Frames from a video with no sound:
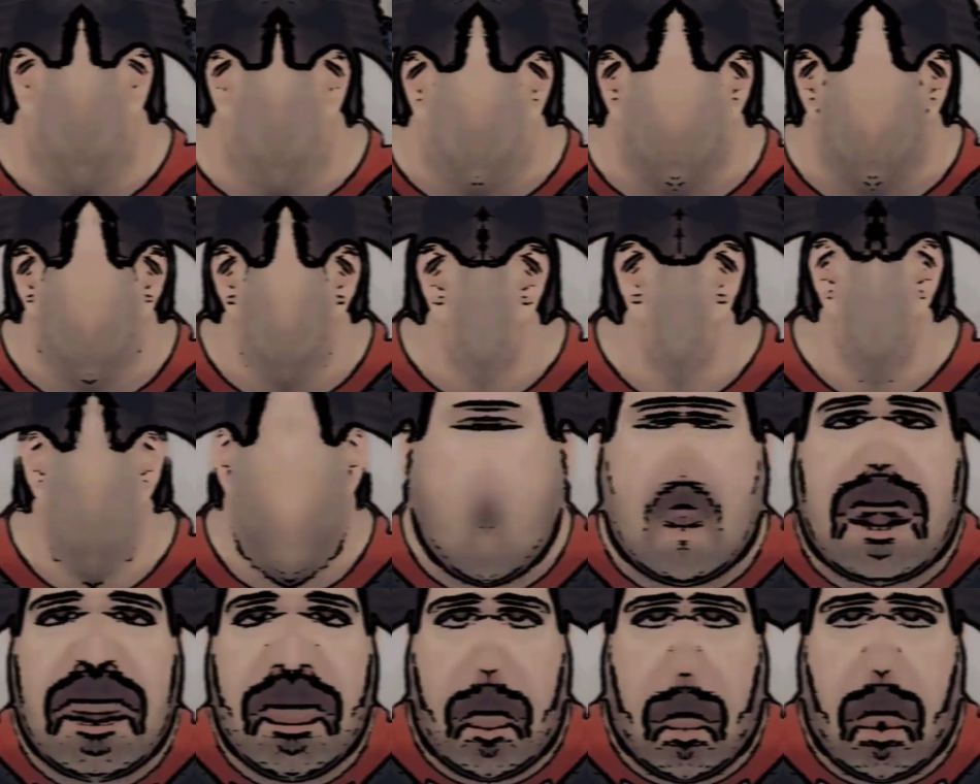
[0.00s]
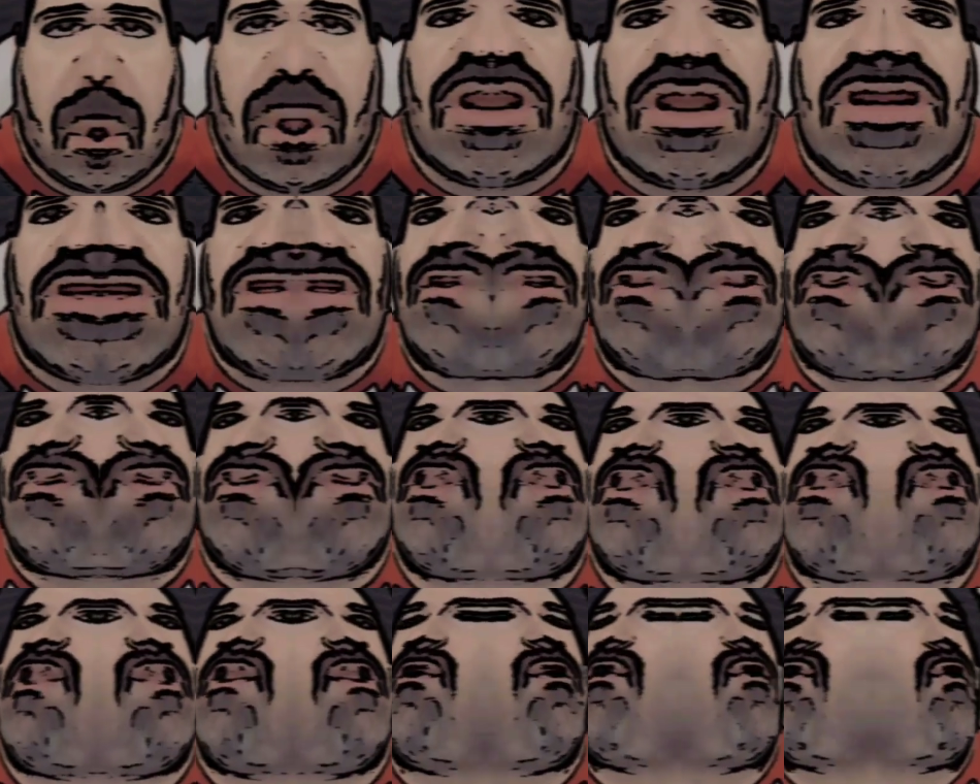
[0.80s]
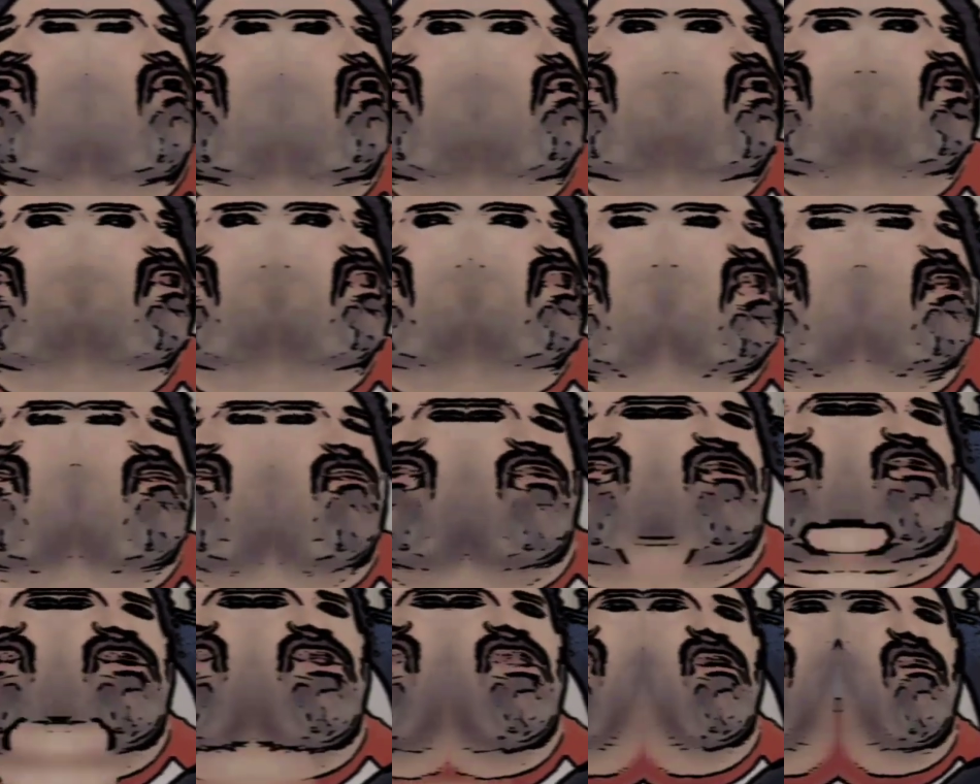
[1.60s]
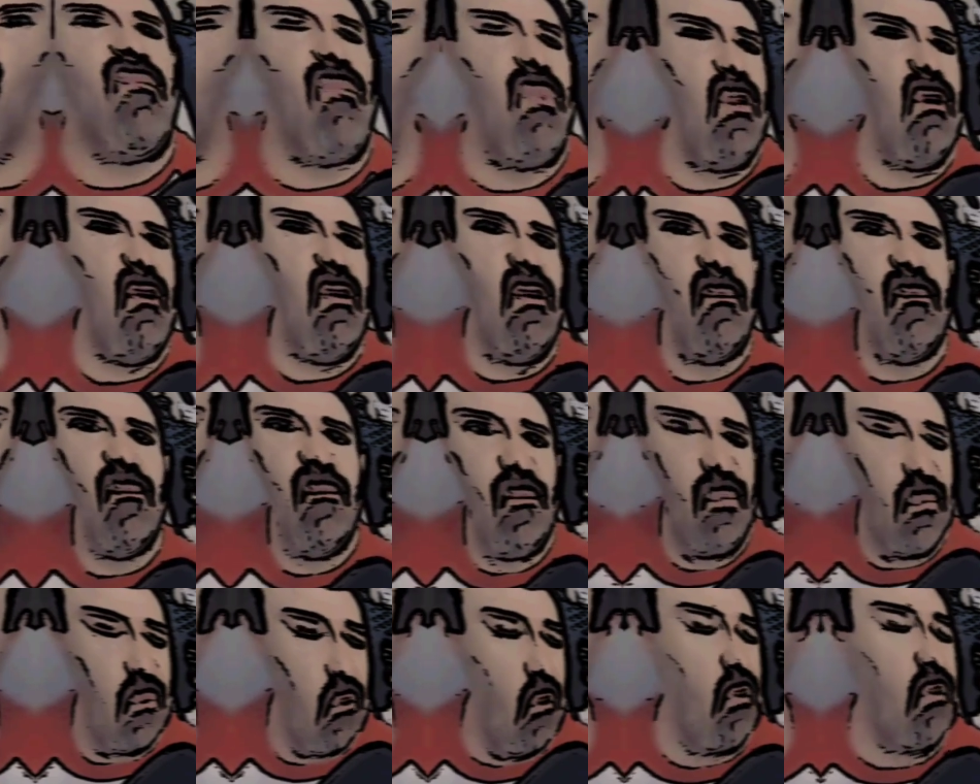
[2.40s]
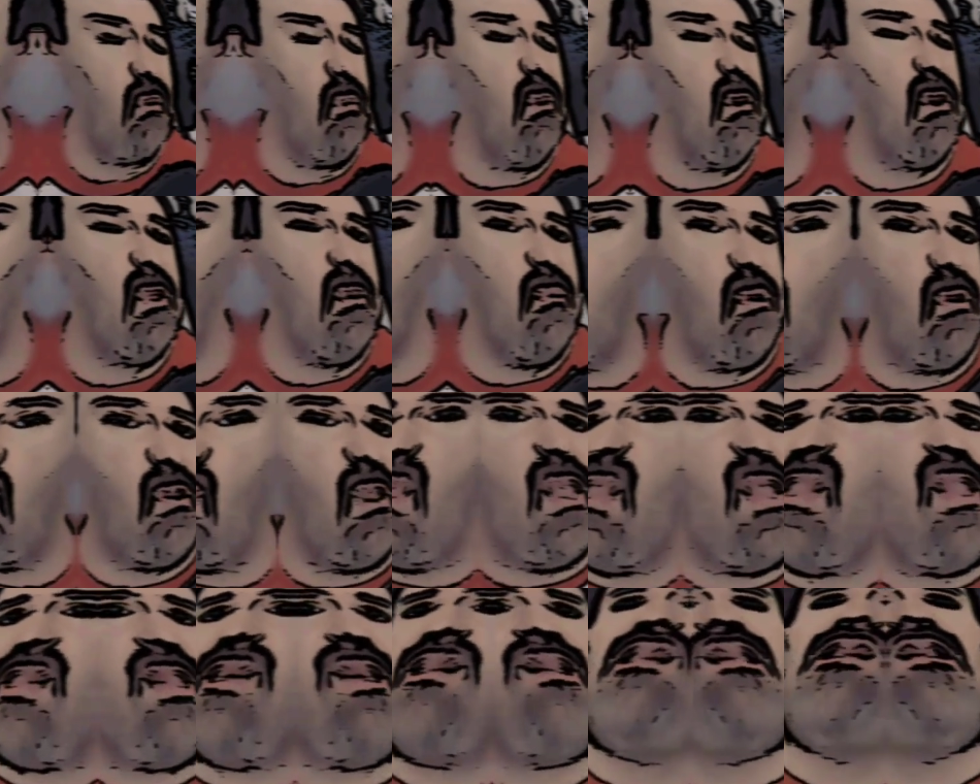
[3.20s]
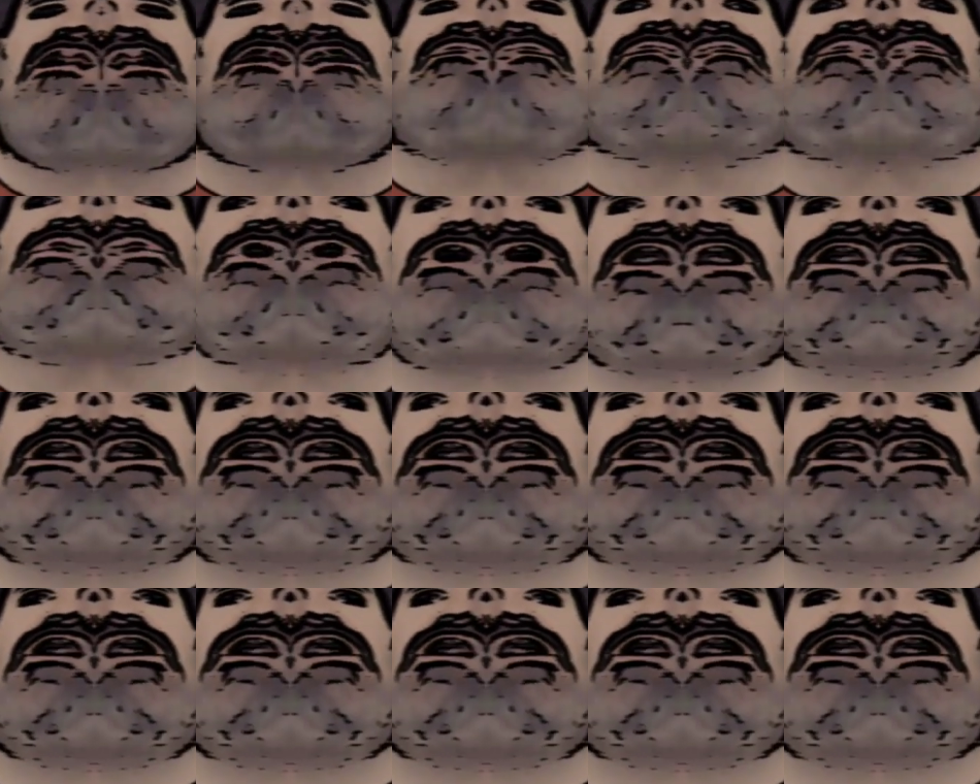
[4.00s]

formulate the polls or what game will be, be ultimately played,